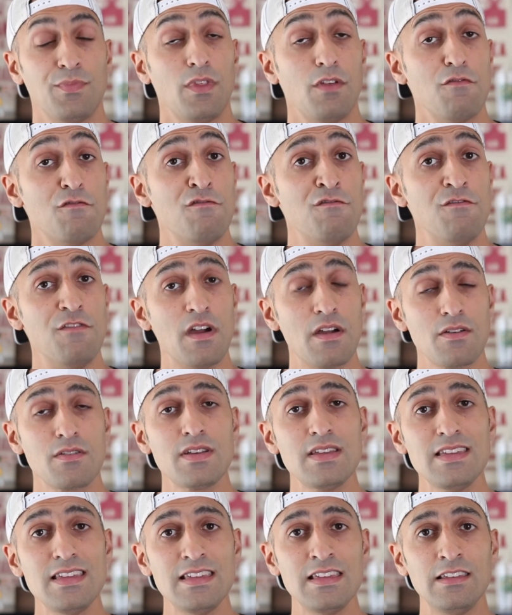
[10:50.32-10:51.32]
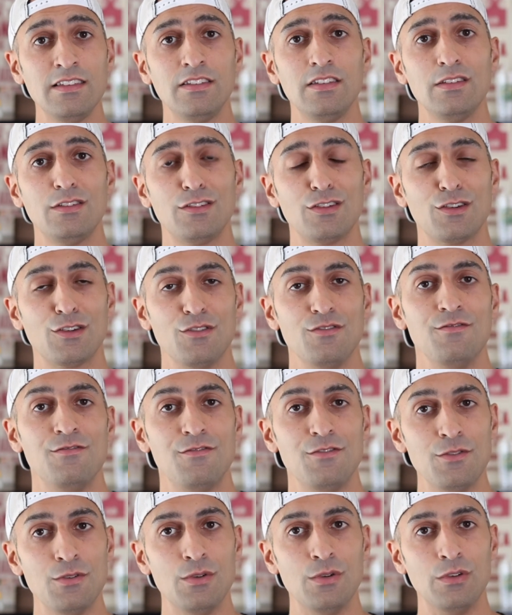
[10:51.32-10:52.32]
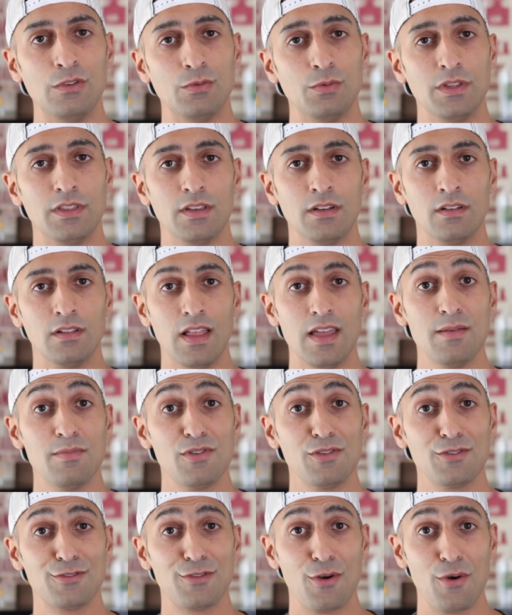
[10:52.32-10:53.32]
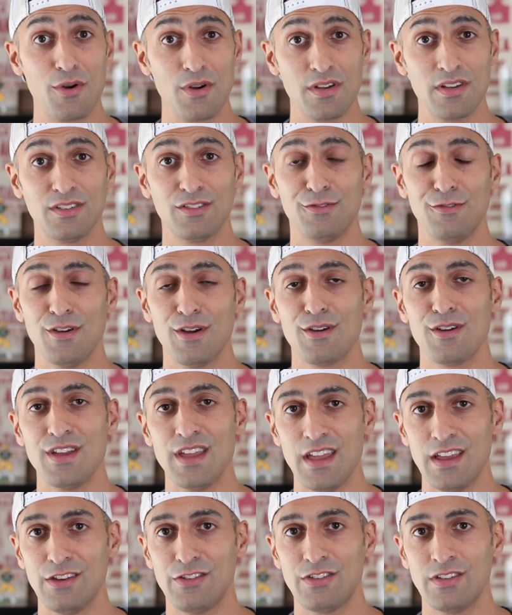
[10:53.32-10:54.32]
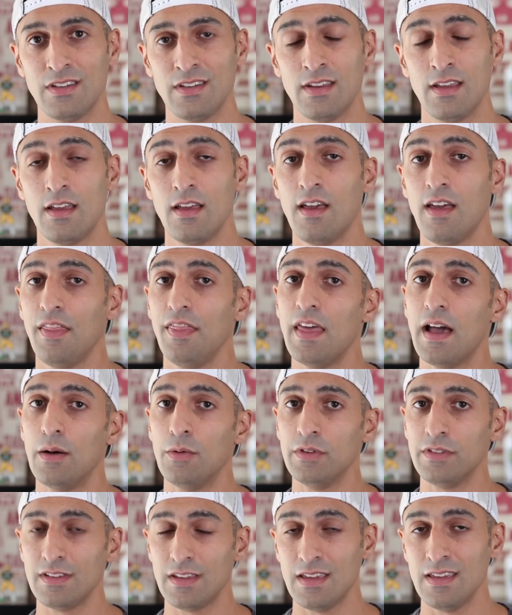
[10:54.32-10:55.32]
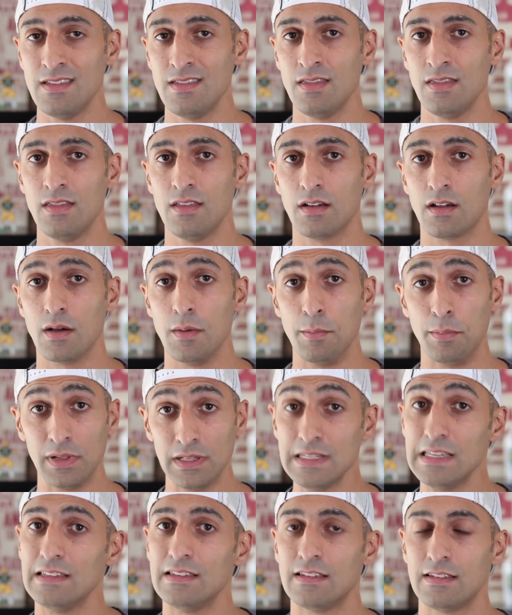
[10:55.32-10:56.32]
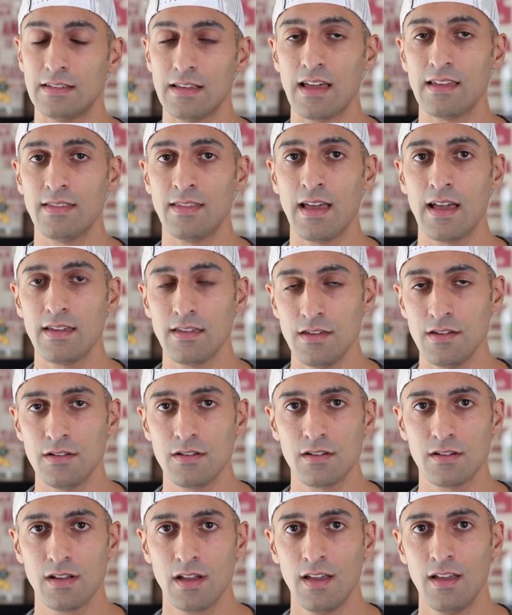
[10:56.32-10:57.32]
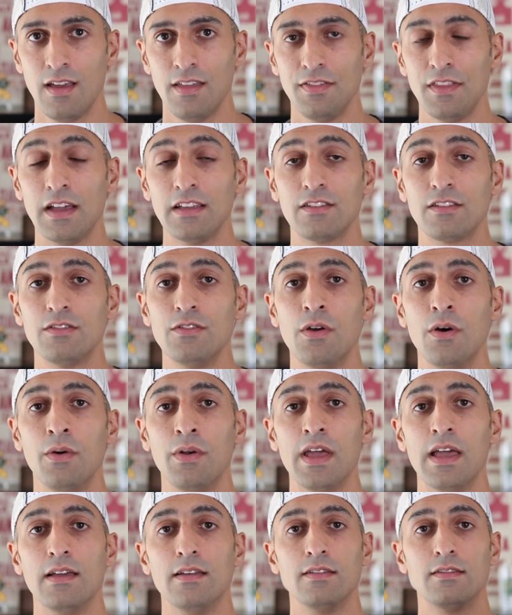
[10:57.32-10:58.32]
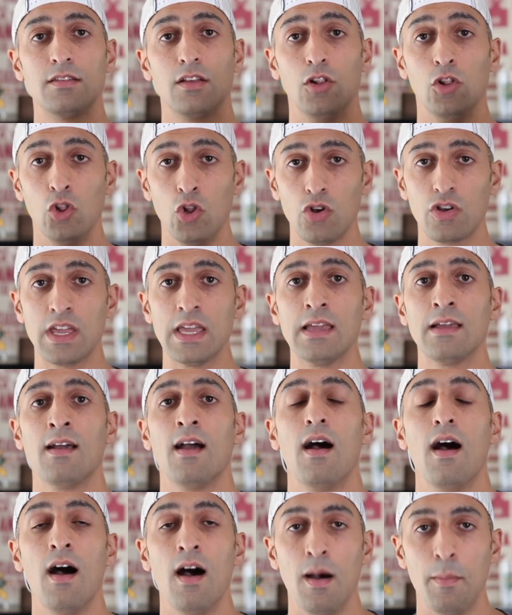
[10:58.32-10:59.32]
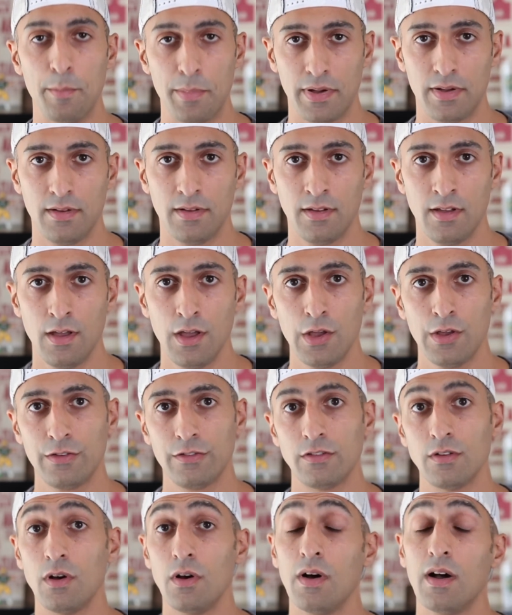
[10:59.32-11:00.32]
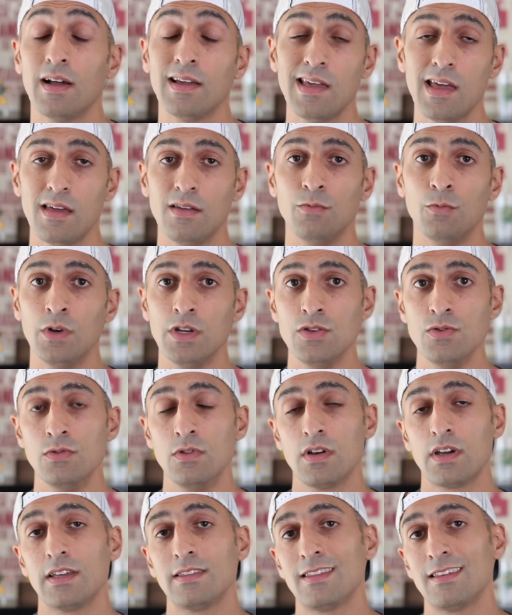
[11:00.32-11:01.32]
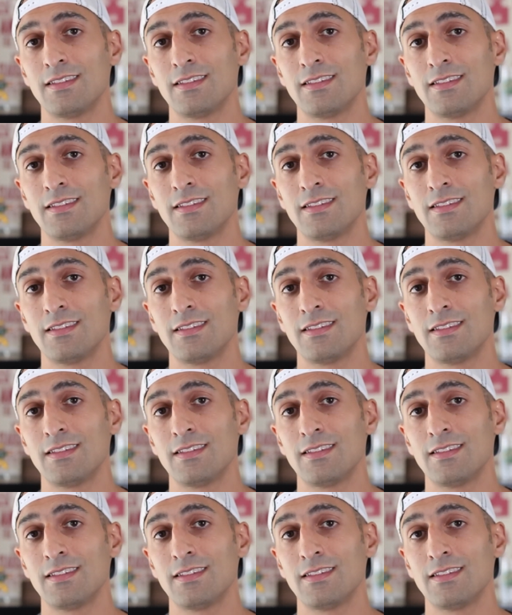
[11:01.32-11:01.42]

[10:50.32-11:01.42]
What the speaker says: very easy to confuse with the Gleyber Torres variation that was in the complete set that year, that's known as Looking Up. So again, when you look at the